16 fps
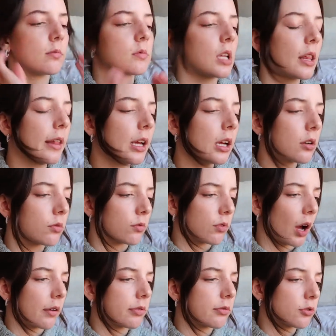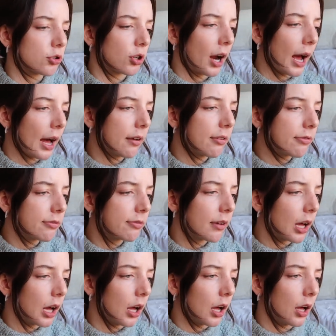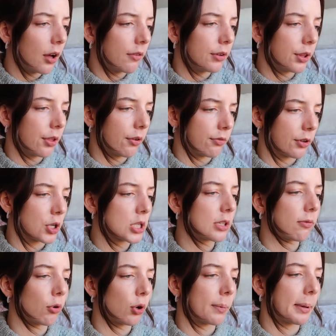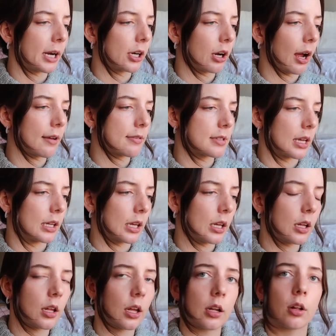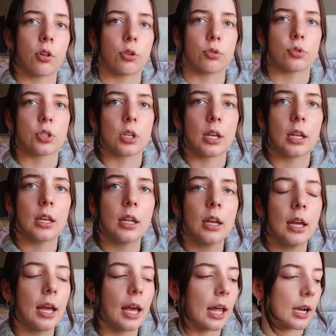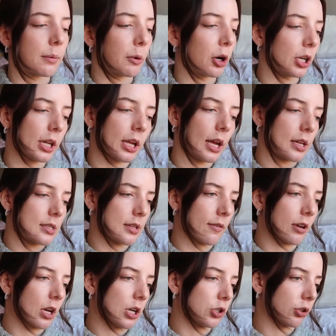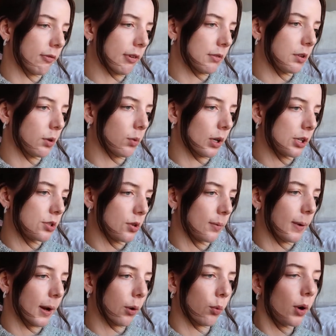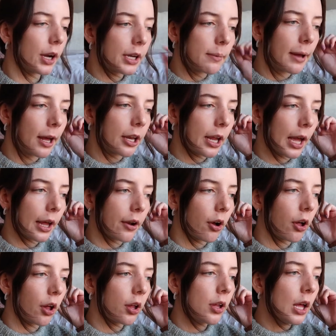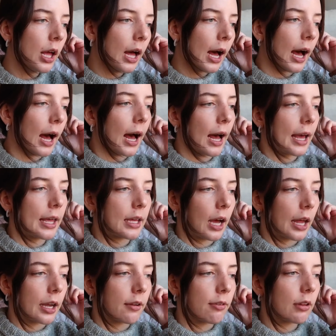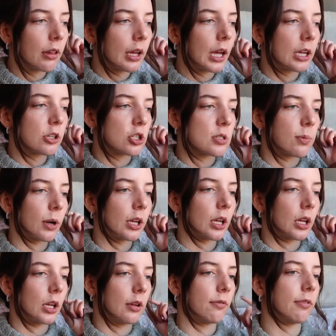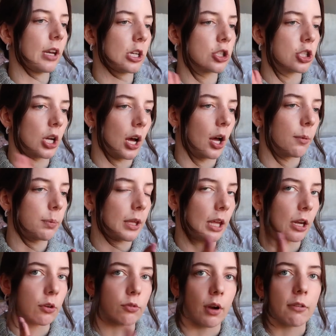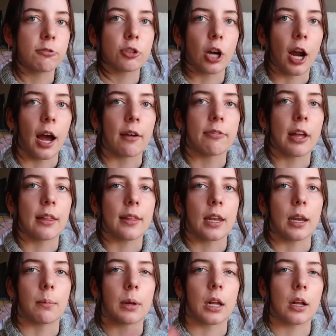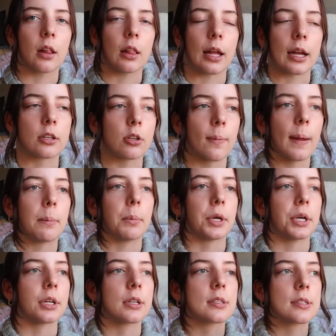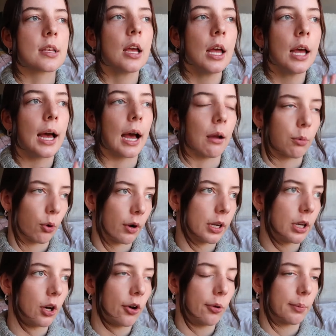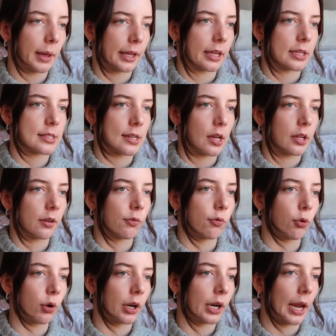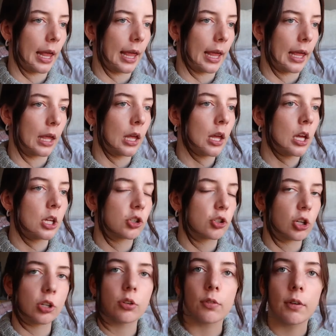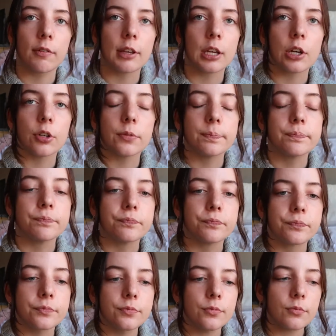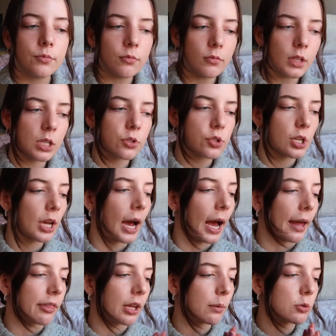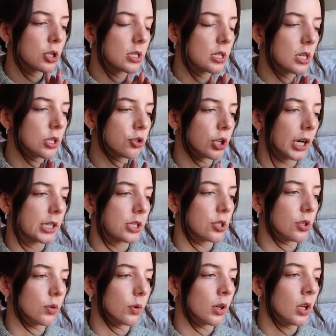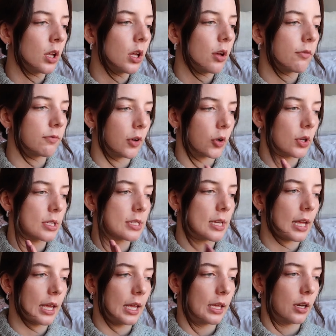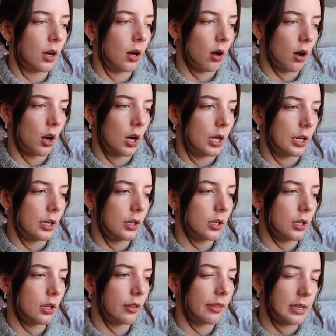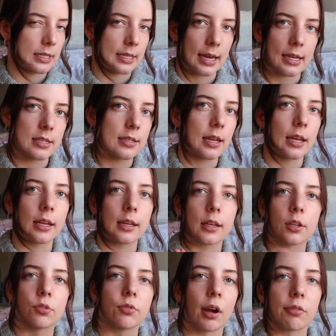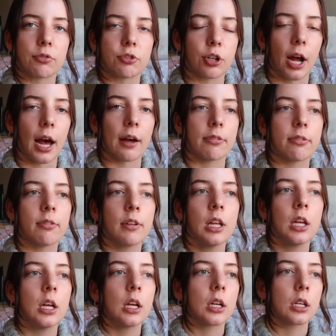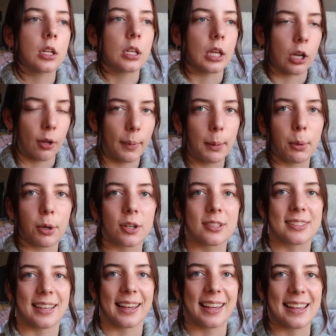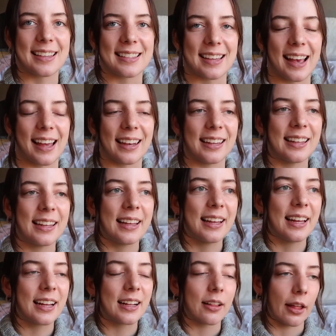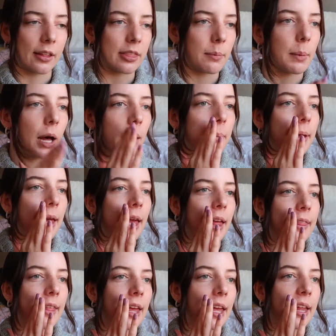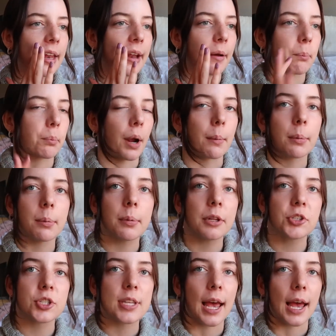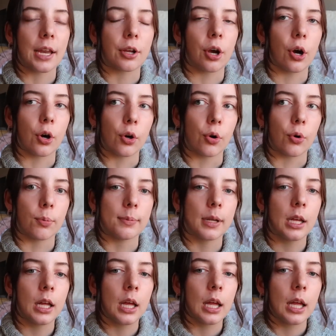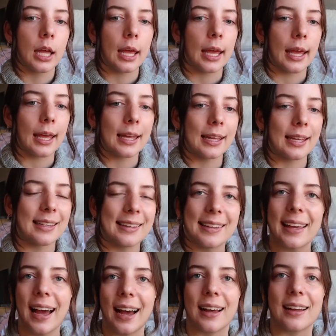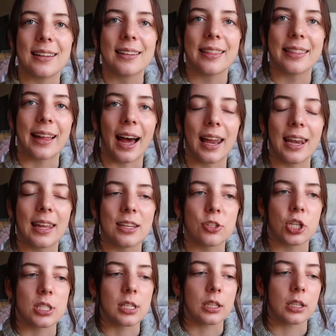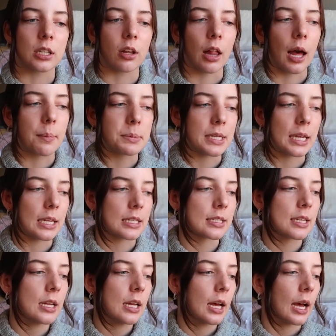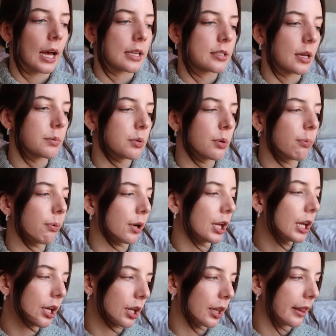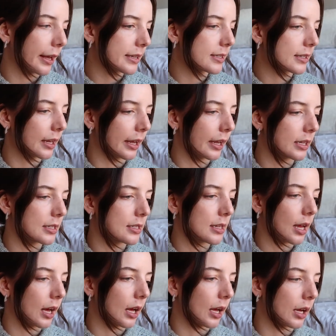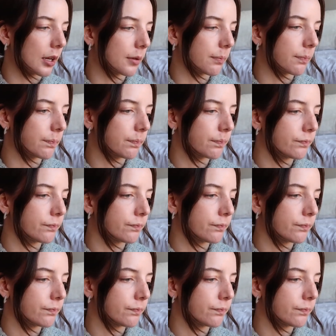done like a rough draft of the first four paragraphs. I need a conclusion and I'm already at 750 words so I'm not worried about it at all. I kind of feel like I just want to finish up, get a rough draft, and then I'm going to collect all my books. I'm going home, like I said, for a gender reveal so yeah i think i'm just gonna try to focus in on this essay get a rough draft get all my books like i said collect them up and then probably just head home and yeah that is just a little update i slept pretty good last night um,